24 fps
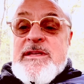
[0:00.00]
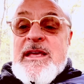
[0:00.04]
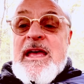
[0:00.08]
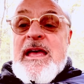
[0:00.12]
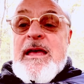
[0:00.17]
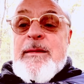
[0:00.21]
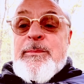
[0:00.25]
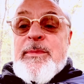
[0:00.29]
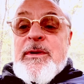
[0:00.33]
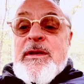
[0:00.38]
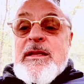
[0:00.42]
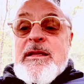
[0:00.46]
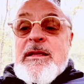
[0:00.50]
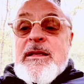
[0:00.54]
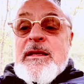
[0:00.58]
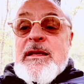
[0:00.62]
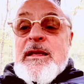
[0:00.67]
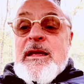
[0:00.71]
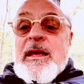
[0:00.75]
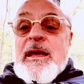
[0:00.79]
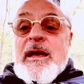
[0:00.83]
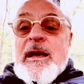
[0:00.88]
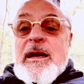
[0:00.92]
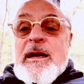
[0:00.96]
happening
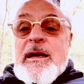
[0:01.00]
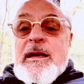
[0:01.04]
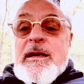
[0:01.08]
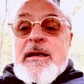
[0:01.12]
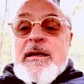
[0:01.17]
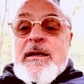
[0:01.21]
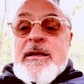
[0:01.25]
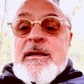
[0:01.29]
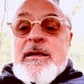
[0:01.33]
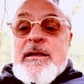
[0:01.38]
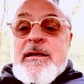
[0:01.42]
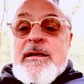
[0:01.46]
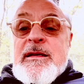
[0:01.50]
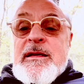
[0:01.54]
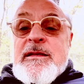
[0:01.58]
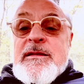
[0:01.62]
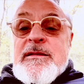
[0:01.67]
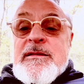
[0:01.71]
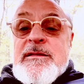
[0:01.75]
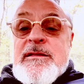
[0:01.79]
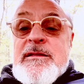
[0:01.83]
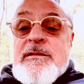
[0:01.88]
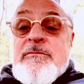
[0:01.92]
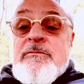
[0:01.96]

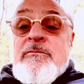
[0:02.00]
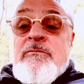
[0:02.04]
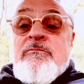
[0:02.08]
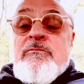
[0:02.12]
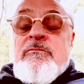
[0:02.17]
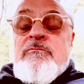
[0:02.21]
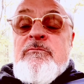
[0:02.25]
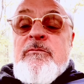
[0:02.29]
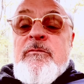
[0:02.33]
and